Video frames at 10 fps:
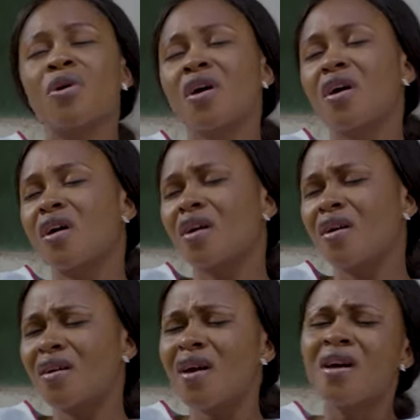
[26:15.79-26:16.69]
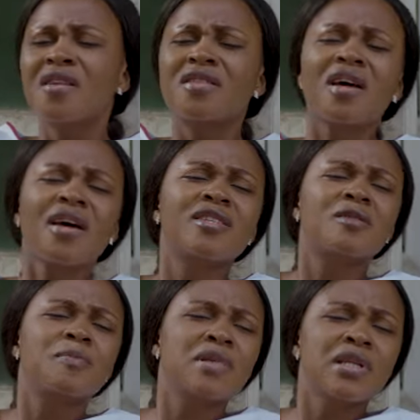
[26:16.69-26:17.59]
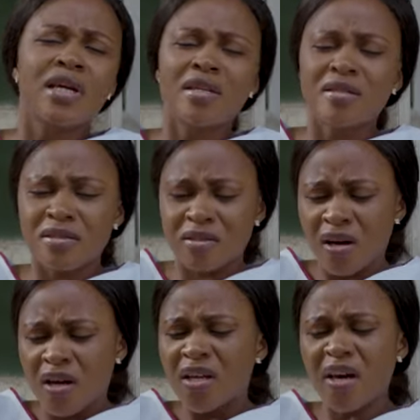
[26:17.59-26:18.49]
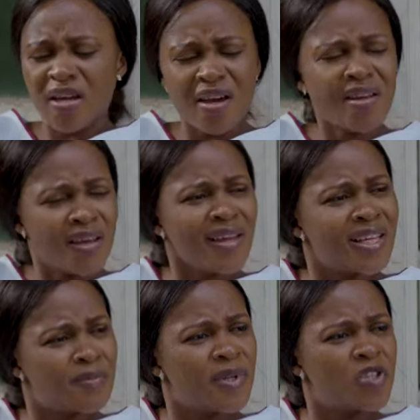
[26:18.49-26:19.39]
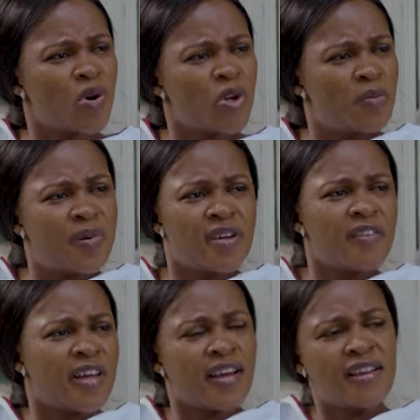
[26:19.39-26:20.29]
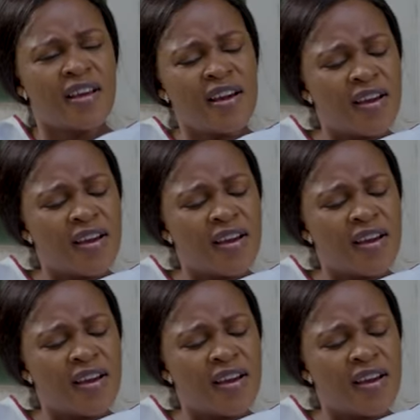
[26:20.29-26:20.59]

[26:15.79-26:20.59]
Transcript: Okay. That explains. Yeah. That explains why you behave like an.